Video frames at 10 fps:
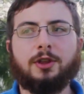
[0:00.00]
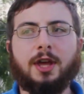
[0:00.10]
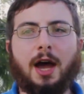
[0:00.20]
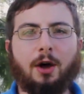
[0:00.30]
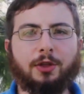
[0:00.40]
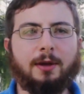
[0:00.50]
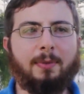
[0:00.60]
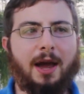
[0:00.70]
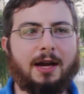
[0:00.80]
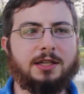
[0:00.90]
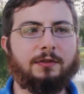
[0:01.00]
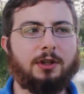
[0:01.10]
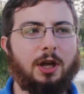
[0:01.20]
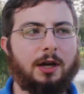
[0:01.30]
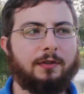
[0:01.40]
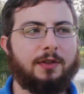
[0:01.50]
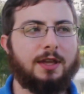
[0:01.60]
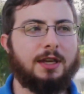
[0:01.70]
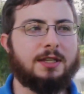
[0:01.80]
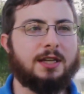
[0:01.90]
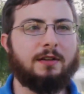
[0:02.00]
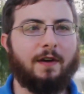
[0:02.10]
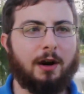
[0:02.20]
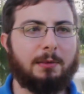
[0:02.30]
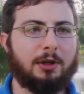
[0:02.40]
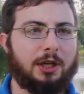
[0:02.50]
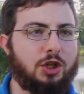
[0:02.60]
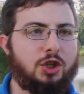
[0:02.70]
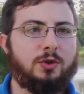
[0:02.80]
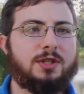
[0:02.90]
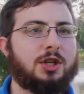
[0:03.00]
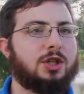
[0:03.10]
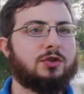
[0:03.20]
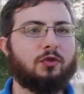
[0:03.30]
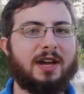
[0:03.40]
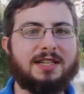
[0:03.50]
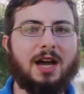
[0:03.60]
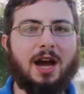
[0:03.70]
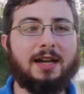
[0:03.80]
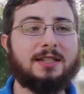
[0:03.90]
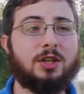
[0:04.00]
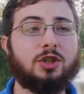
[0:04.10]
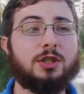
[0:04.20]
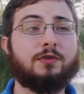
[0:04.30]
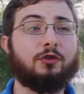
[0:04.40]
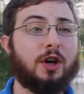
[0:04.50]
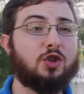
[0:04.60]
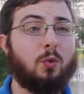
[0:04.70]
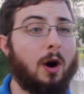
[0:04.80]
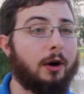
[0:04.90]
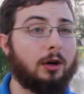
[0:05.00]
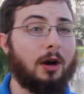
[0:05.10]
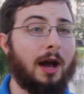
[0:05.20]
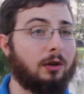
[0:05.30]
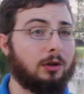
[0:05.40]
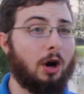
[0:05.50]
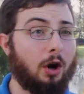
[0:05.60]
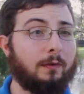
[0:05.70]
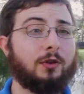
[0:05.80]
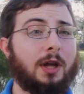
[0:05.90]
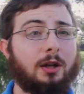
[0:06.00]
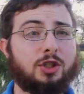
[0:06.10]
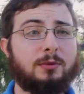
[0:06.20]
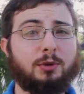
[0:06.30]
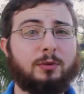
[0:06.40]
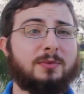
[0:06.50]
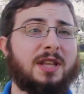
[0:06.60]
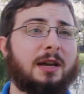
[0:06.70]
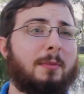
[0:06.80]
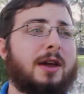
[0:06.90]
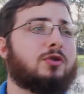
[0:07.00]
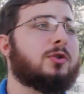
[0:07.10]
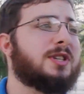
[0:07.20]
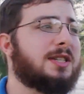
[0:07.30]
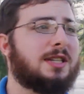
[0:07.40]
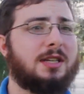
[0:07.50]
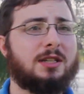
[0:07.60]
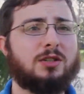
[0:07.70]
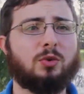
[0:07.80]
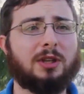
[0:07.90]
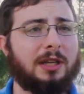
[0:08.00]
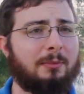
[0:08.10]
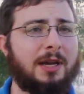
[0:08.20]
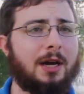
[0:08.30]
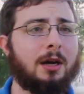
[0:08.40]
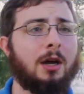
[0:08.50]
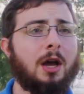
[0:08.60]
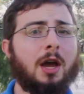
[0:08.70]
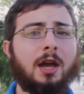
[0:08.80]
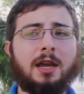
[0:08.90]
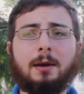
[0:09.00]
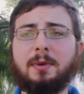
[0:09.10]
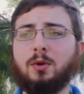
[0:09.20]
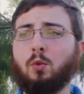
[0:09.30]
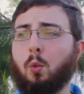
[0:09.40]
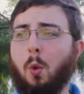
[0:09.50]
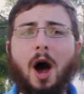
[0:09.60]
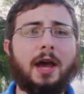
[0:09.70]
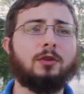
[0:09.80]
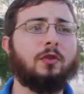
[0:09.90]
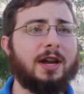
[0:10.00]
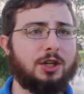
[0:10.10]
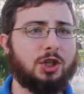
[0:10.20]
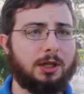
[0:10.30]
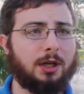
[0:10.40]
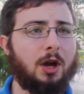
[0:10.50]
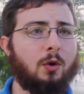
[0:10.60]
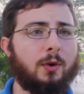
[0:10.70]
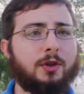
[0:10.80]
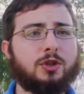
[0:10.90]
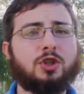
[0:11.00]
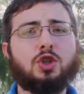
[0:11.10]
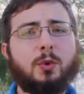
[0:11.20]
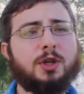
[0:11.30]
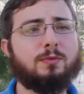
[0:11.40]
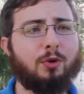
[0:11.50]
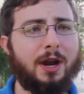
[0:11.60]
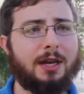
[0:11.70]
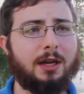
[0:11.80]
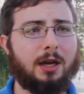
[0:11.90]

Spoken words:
the health impacts of a lot of these environmental issues, such as red tide, such as freshwater, harmful algae blooms like microcystins or Lingia, can be wide-ranging. When there's a sewage break